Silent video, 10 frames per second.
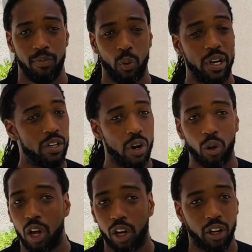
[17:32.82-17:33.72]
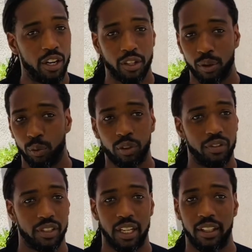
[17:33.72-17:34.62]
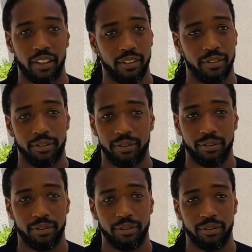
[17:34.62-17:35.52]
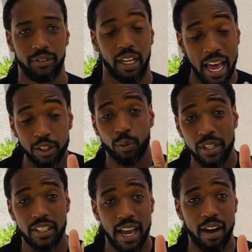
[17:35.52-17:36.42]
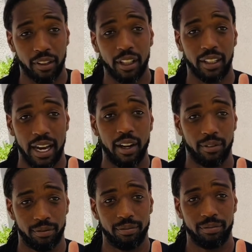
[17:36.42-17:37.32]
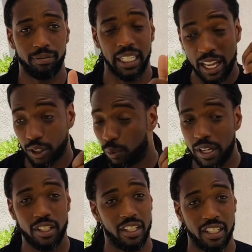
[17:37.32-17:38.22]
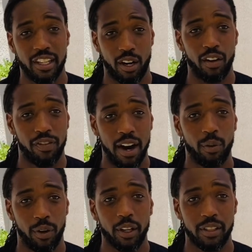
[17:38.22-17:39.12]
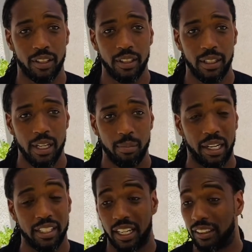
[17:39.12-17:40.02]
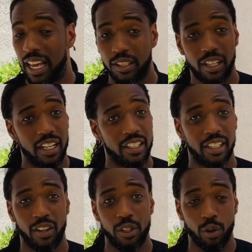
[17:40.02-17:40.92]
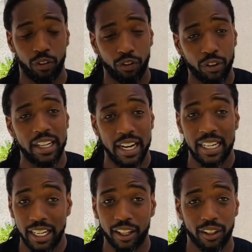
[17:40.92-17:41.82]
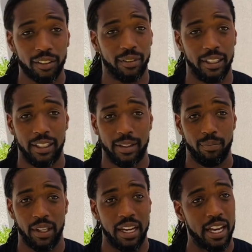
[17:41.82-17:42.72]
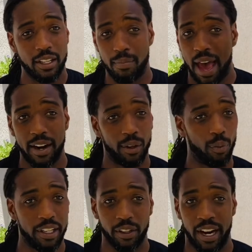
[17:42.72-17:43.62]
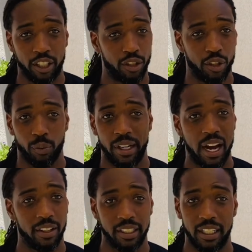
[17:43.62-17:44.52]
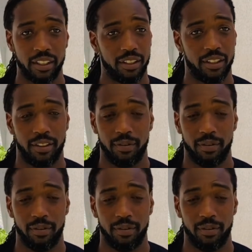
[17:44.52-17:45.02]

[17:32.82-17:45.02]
we are no longer under the rule of sin. Now, that's a reason to have a cookout. That's a reason to set off fireworks. Because unless and until you are free in here, it doesn't matter what your external reality is.